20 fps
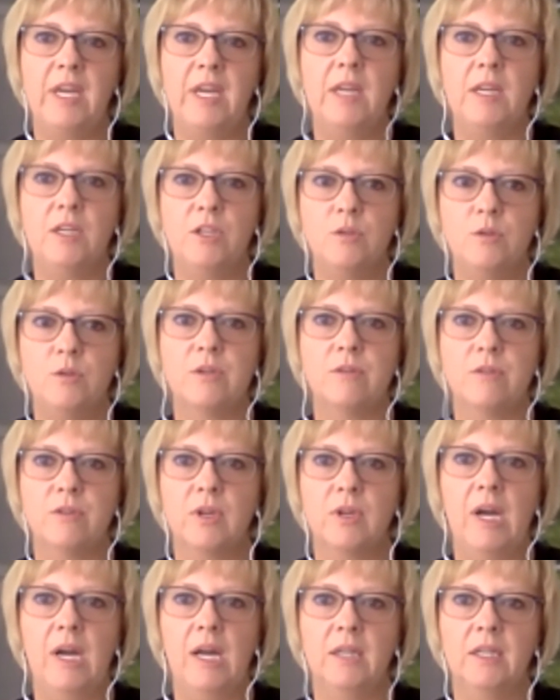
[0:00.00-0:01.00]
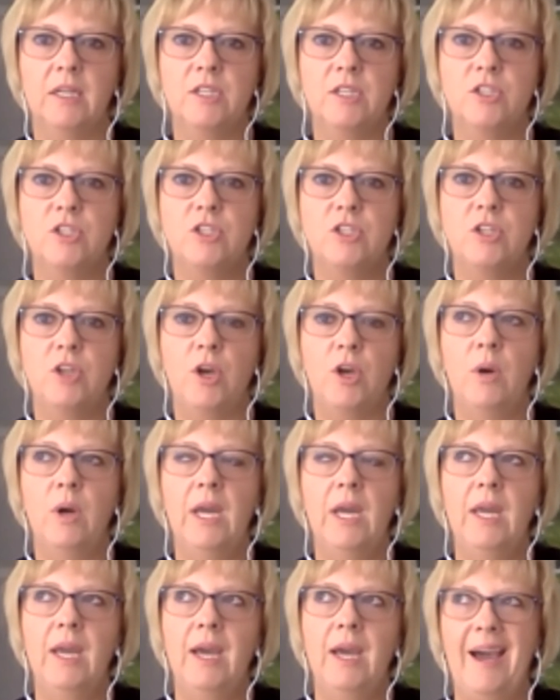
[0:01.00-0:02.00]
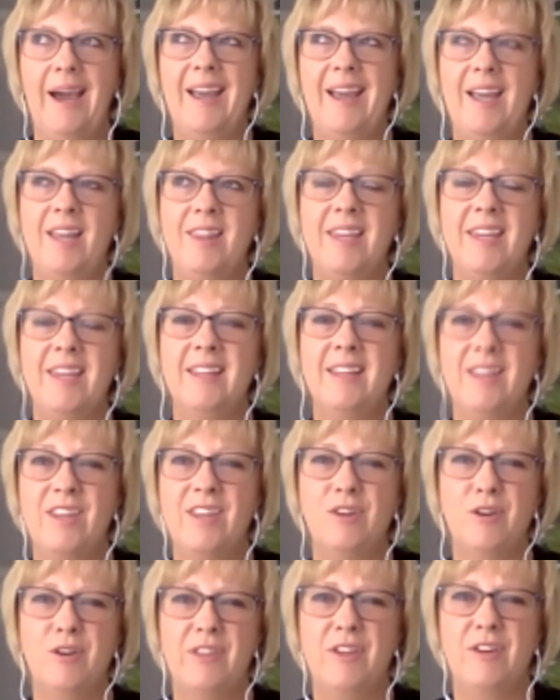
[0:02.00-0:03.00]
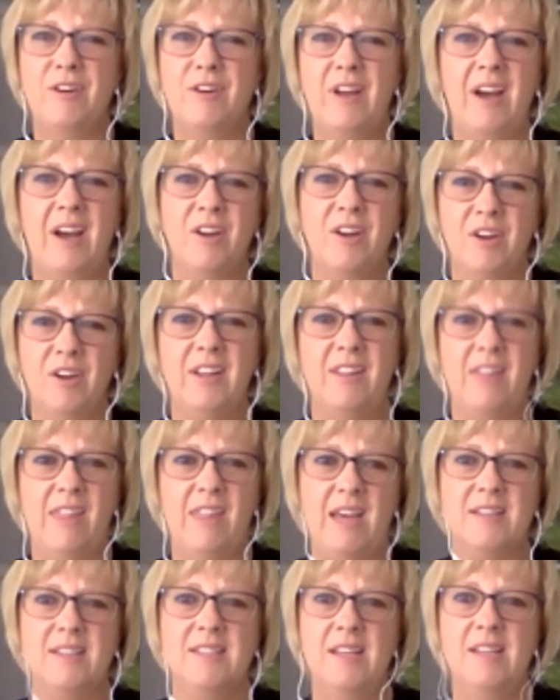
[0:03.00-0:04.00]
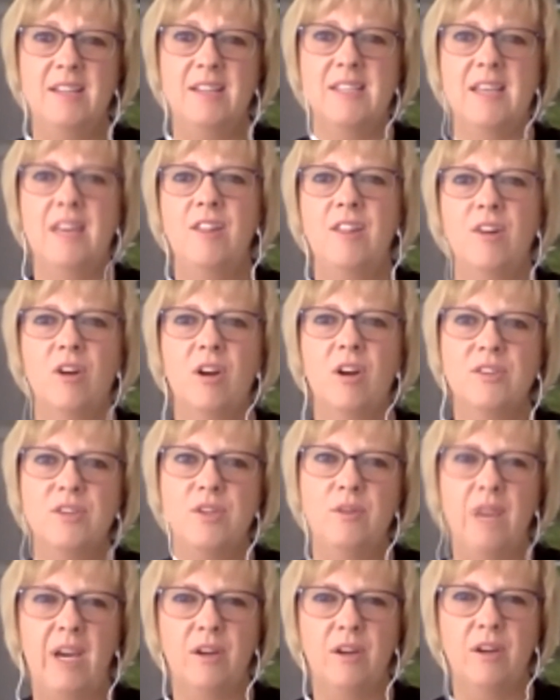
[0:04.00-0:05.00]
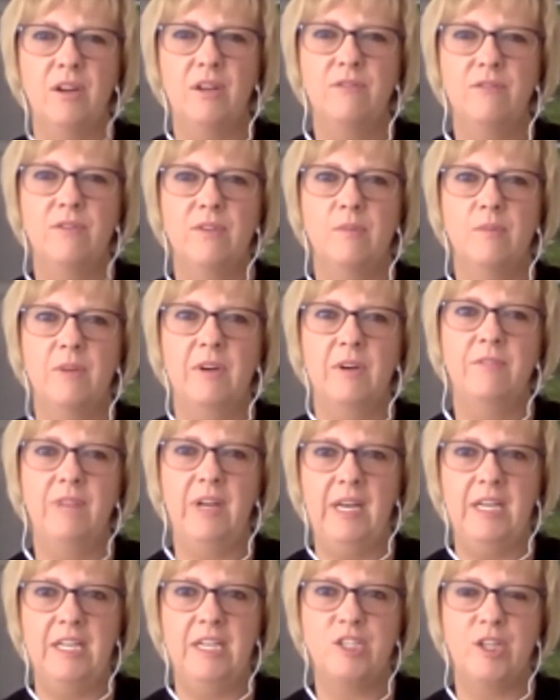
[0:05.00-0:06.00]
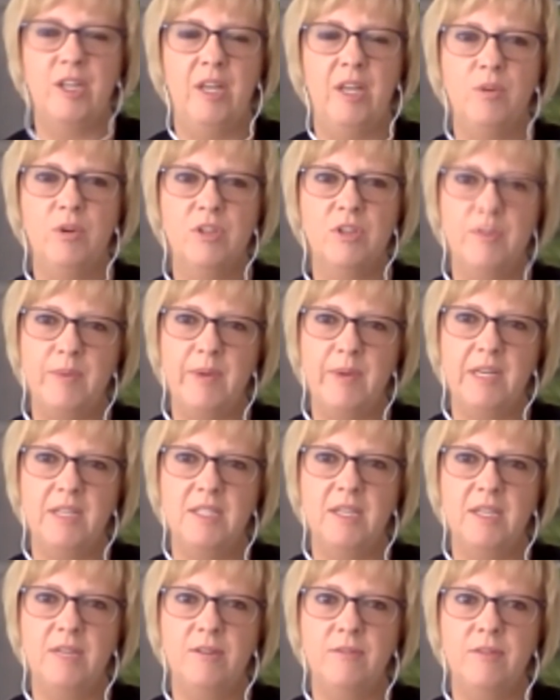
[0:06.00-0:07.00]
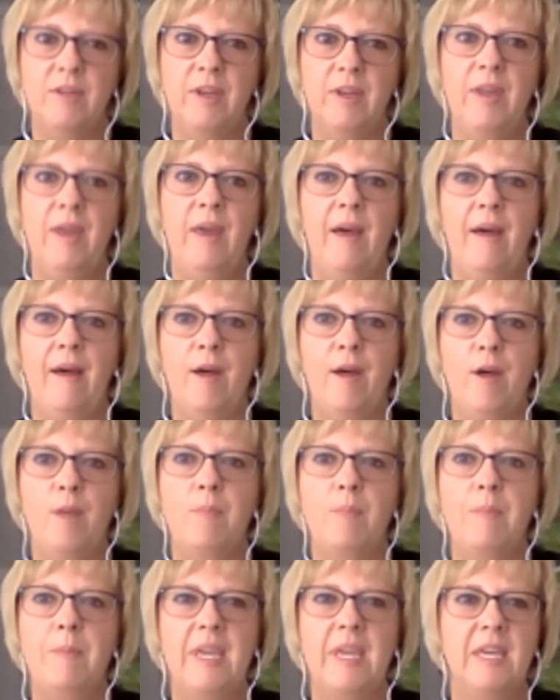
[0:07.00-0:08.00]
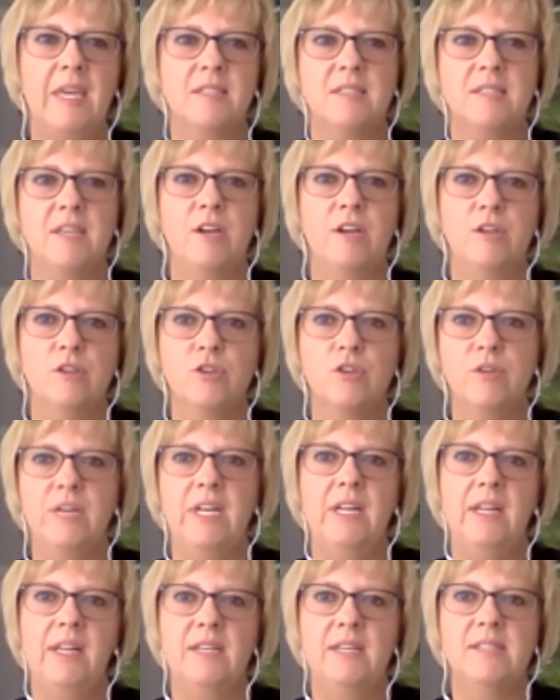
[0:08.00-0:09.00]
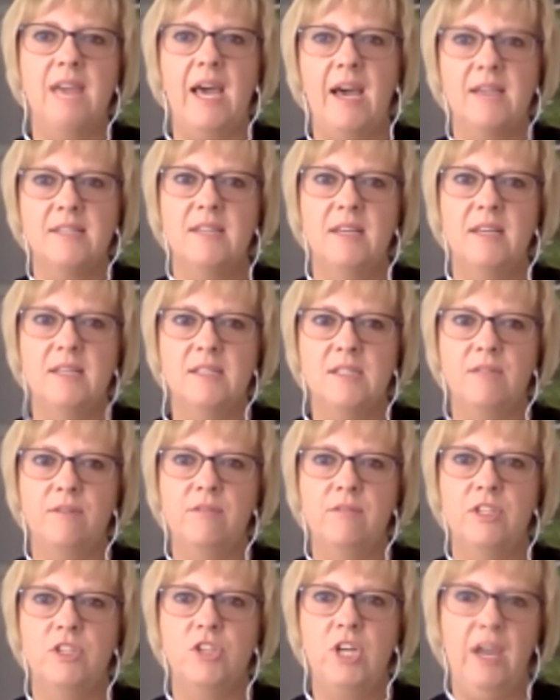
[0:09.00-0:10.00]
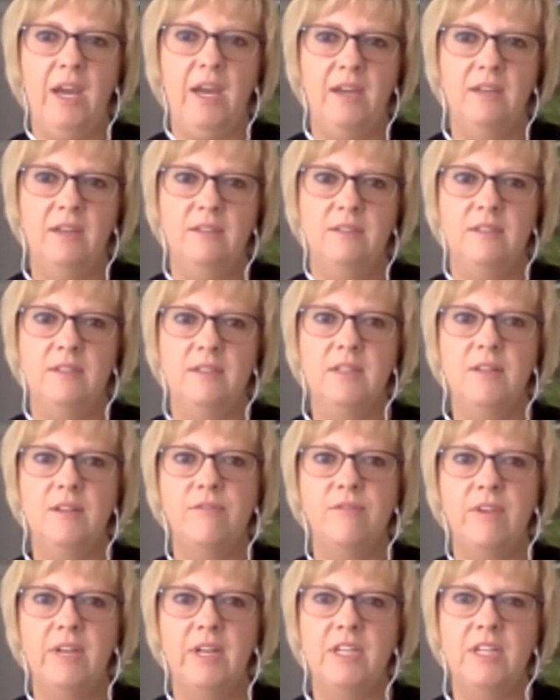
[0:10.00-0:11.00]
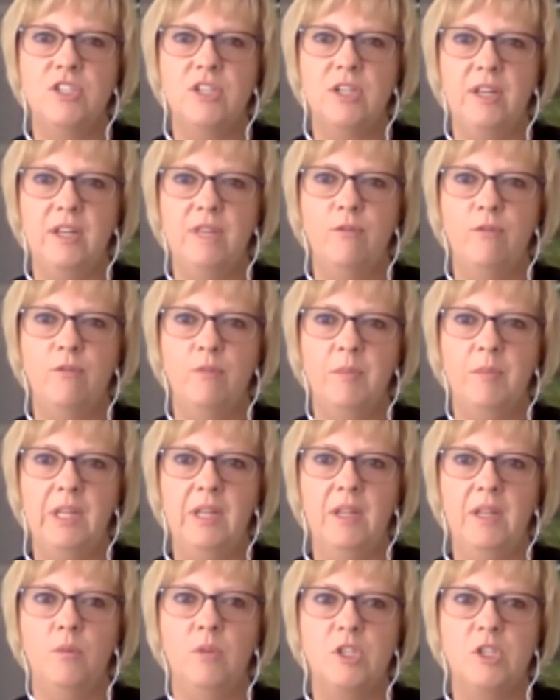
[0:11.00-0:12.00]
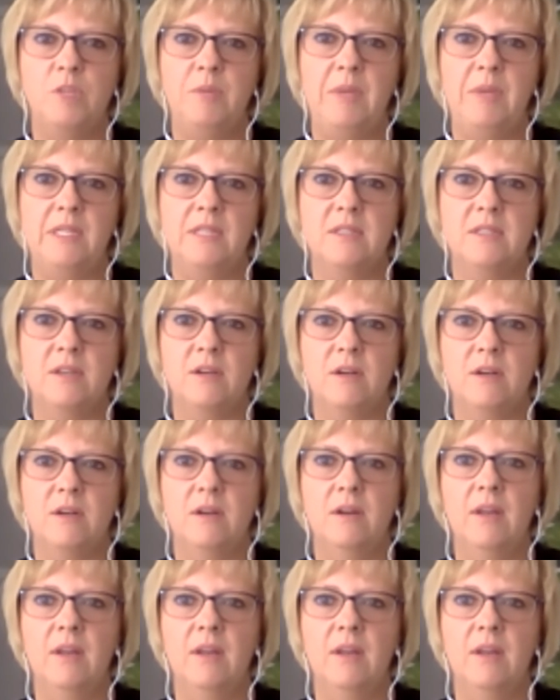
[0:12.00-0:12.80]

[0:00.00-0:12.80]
they can use it for college. So I think they're not good in that sense. And they're also not good from a financial aid perspective because they are treated as assets of the child in the financial aid formula, which means